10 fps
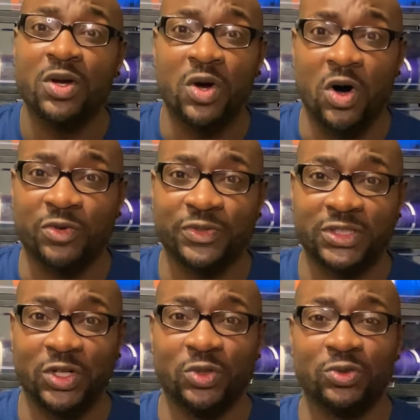Off of
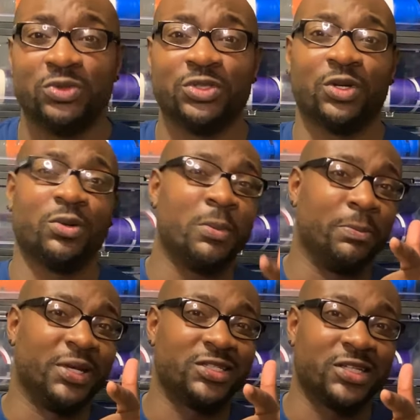GOAT. So,
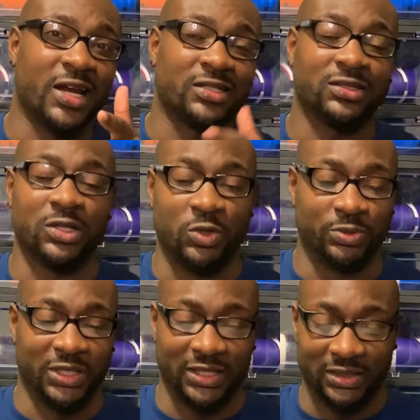big shout out to GOAT,
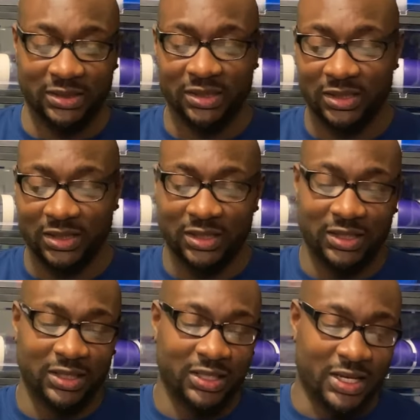man.
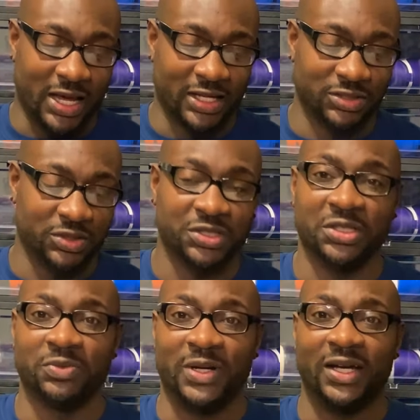As you can
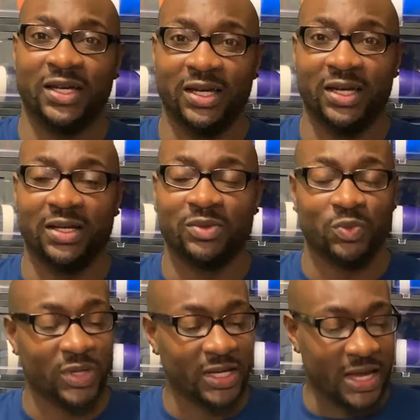see right here,
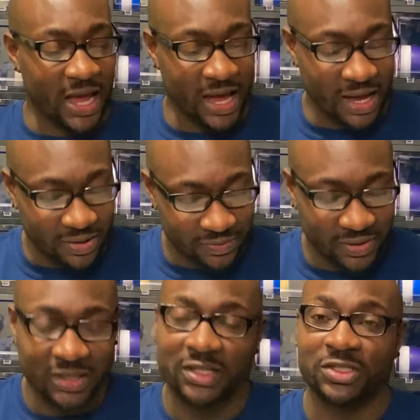we have
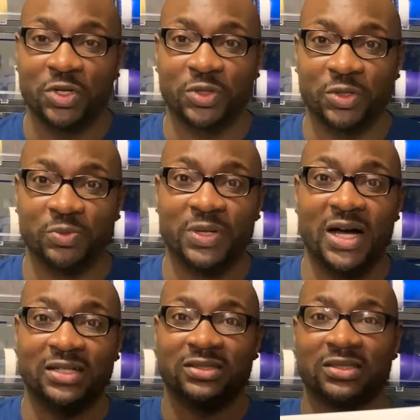the Tokyo
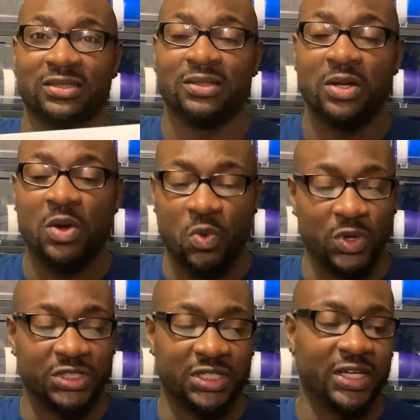box.
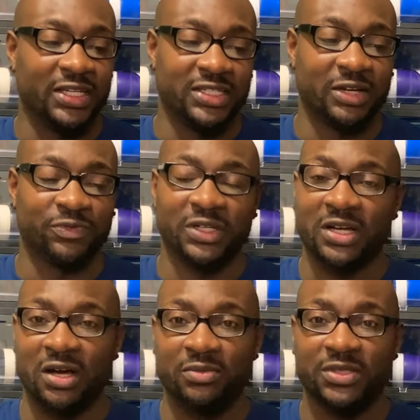Which, it definitely
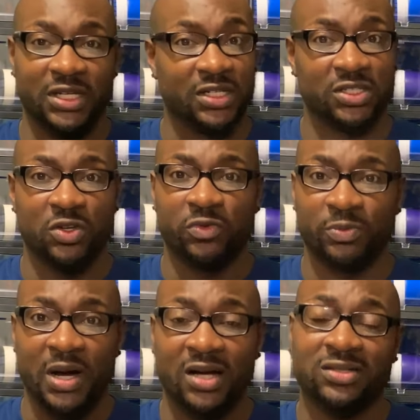comes in the silver
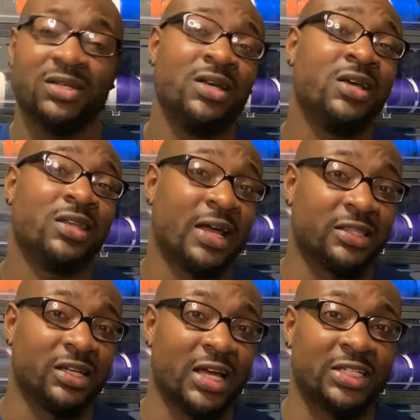box. Like
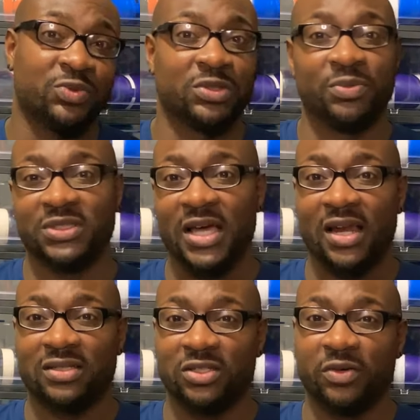the last one, the
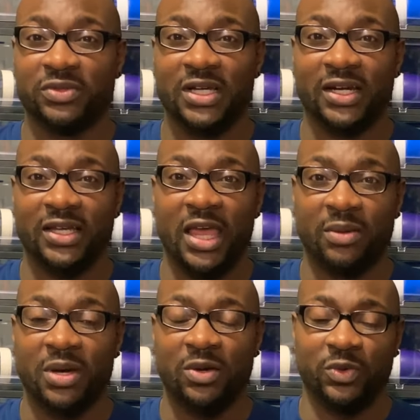metallic silvers that it
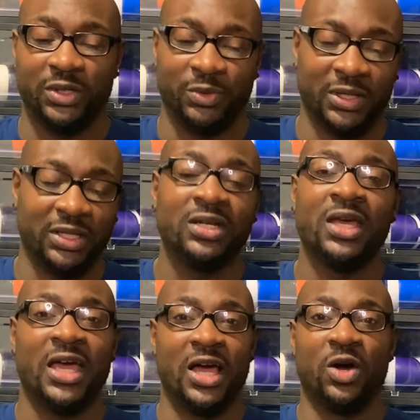came out with, man.
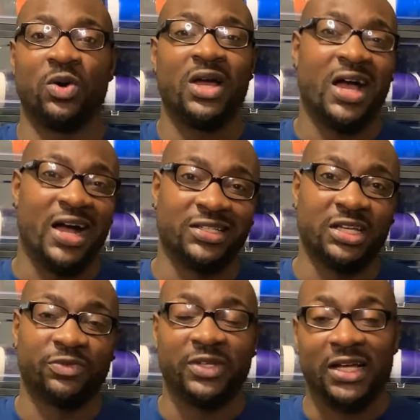Oh, I
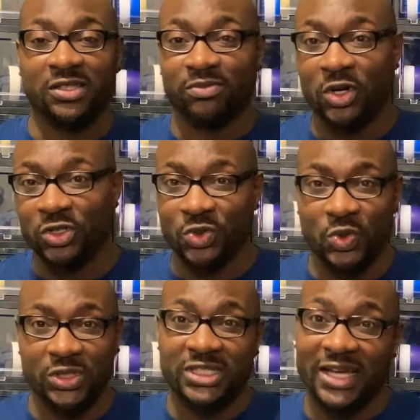definitely got the merch
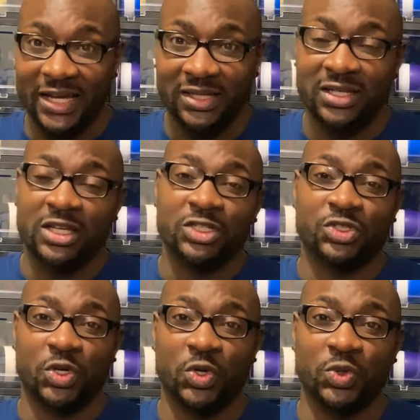on deck.
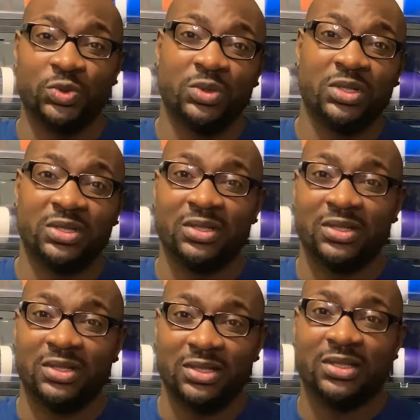So,
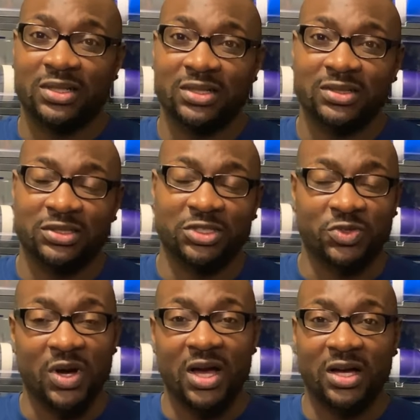
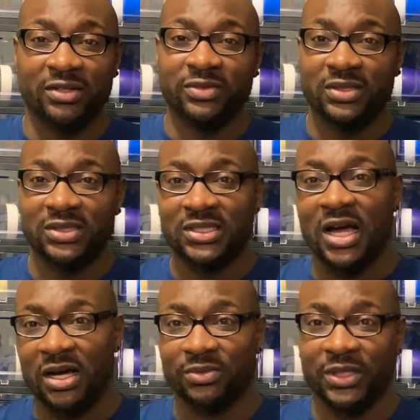subscribe,
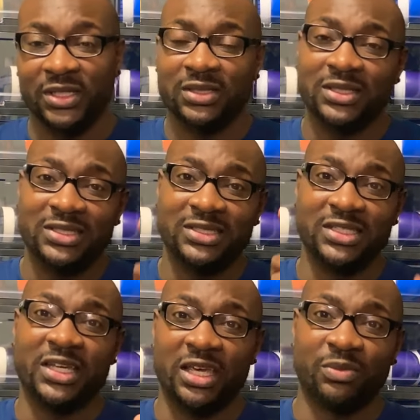comment,
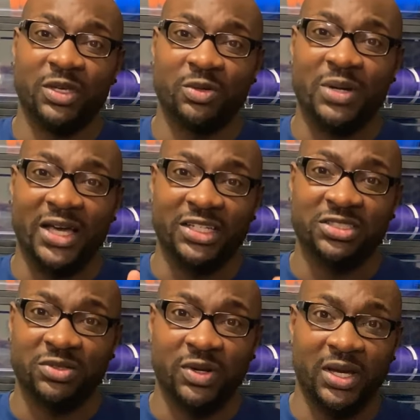DM me on my
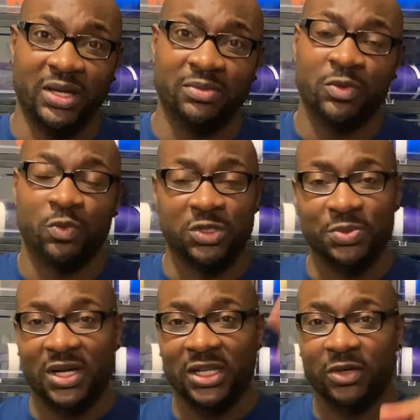Instagram, which
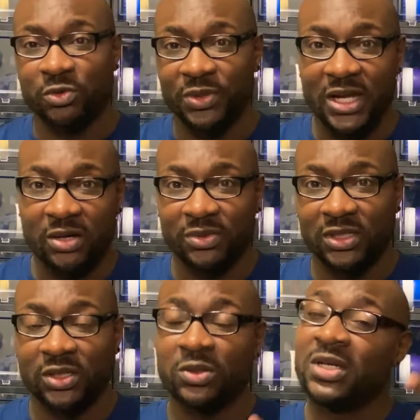my link will be down
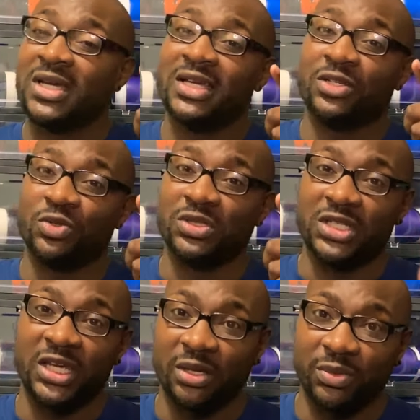below. You can
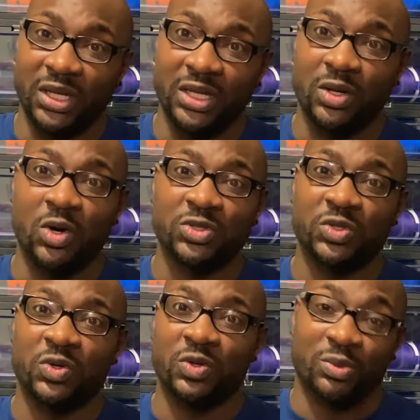DM me also
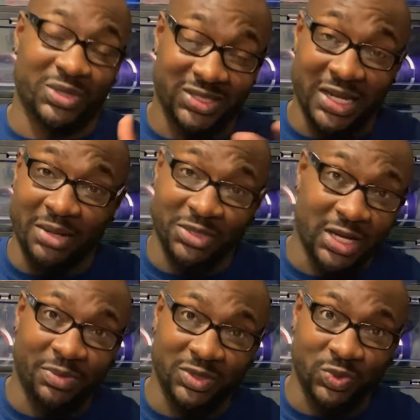on my
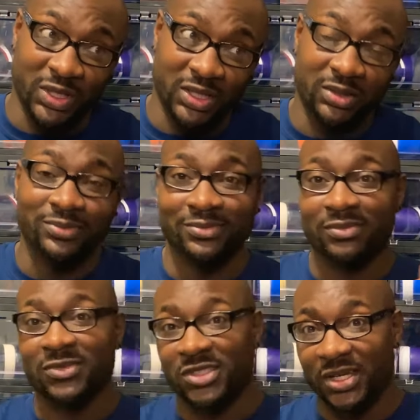Snapchat as well,
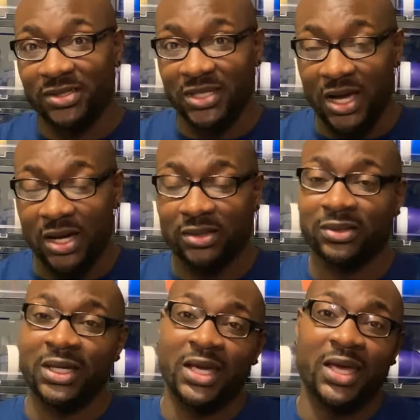TikTok,
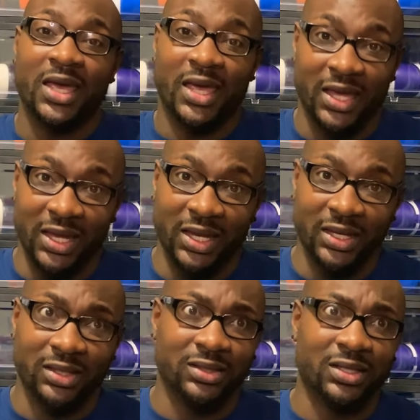
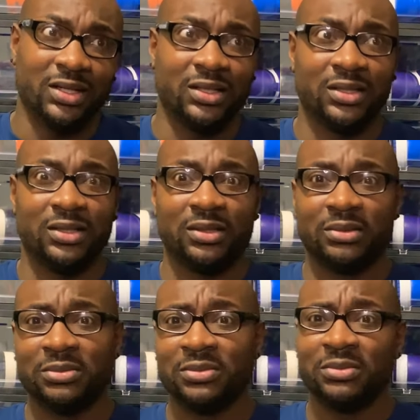and
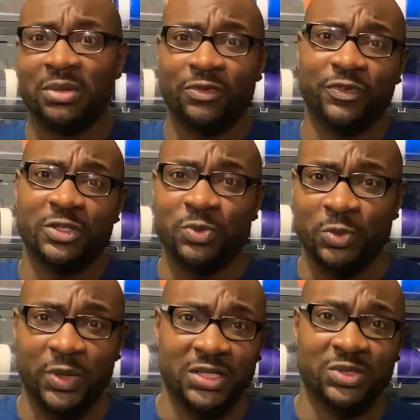my
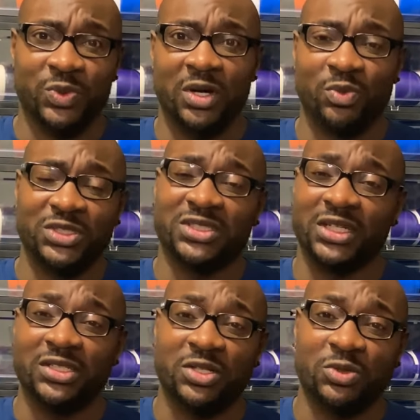Facebook page as well, which is
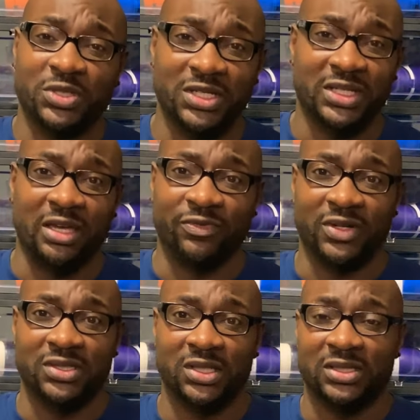East Coast Kicks
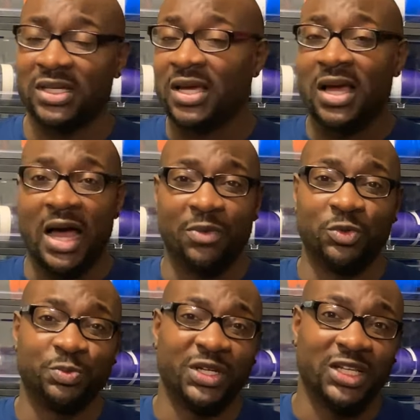856. I
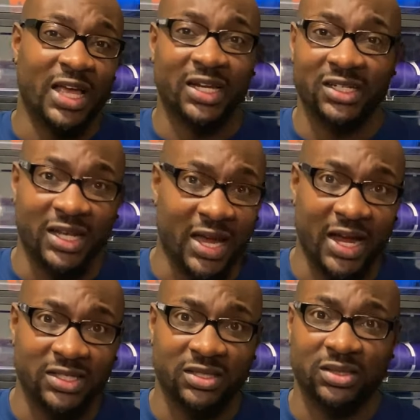will be gladly to
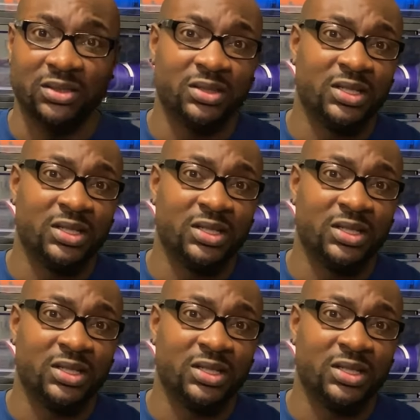answer